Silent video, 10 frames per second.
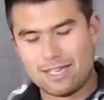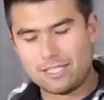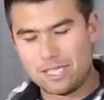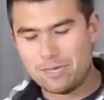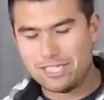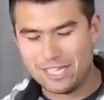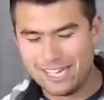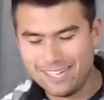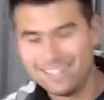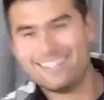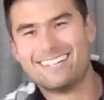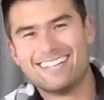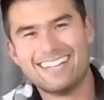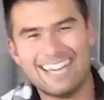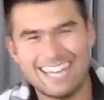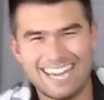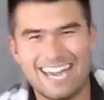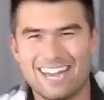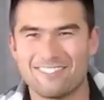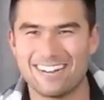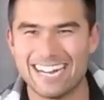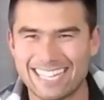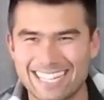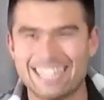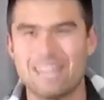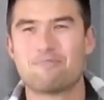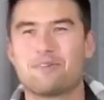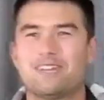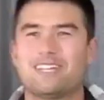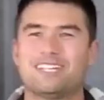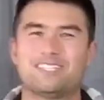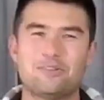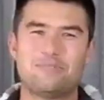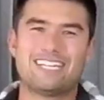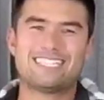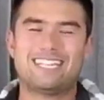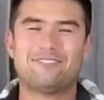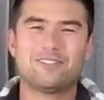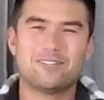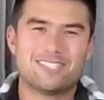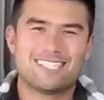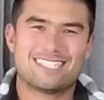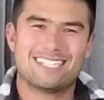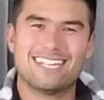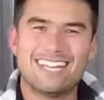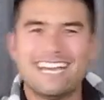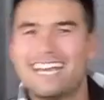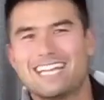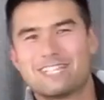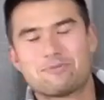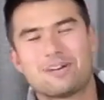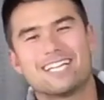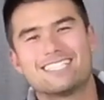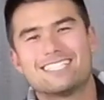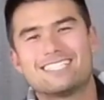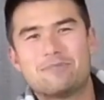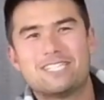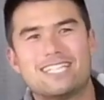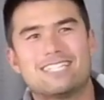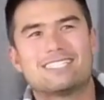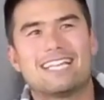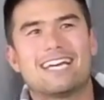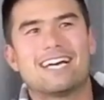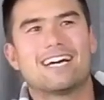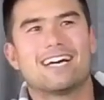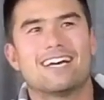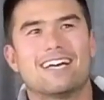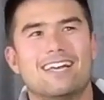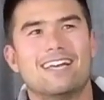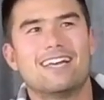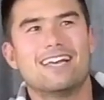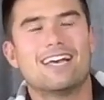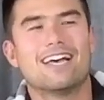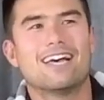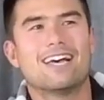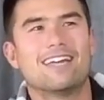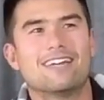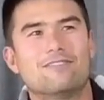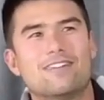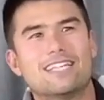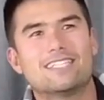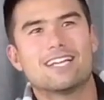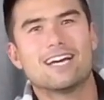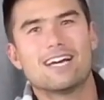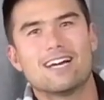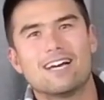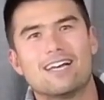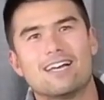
Jimmy Chin and Rick, they're probably the two biggest influences and inspirations. Jimmy Chin's an adventure